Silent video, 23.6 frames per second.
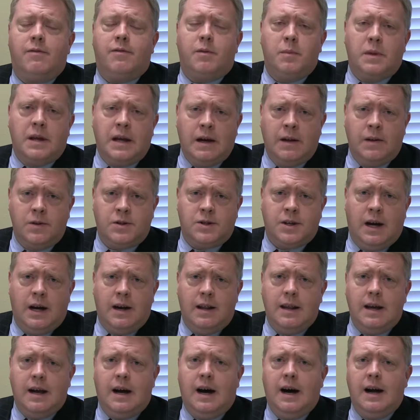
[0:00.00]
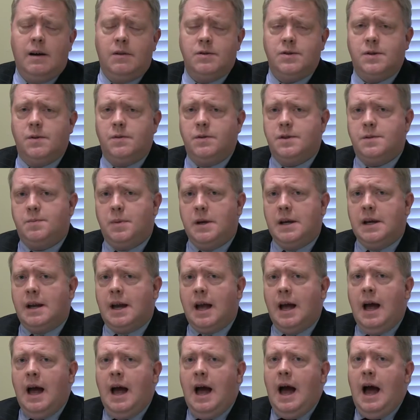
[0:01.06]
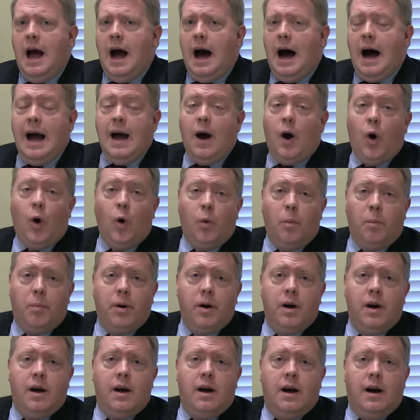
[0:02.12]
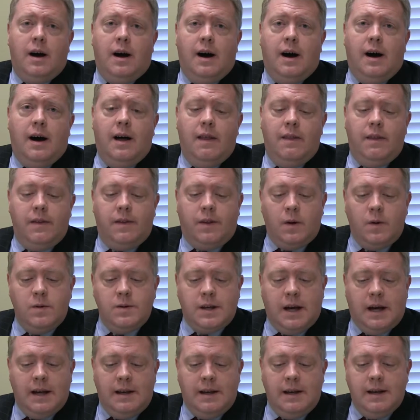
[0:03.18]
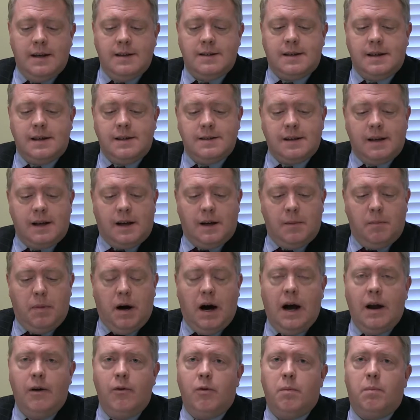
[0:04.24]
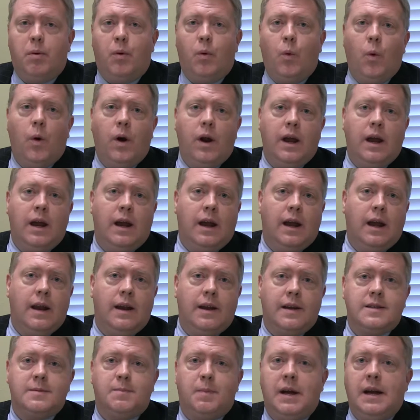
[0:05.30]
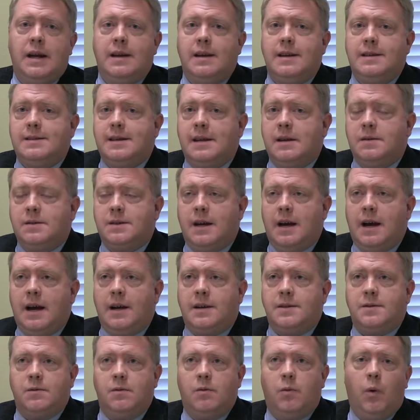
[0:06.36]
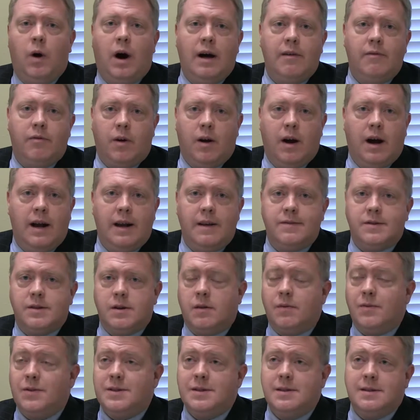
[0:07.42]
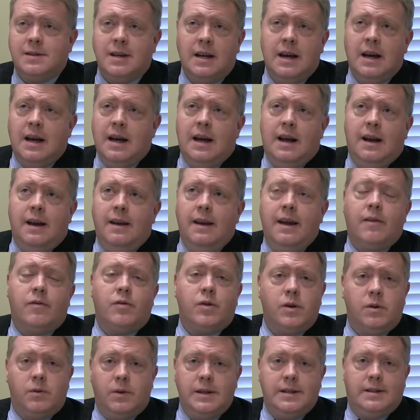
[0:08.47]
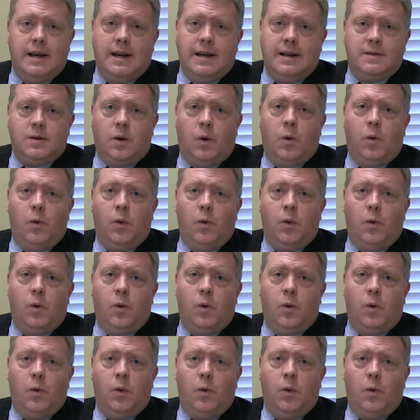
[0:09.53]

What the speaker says: from the other side of the aisle, so to speak. I hope that those ideas, things like combined reporting and expanding sales tax to a wide variety of services, never really takes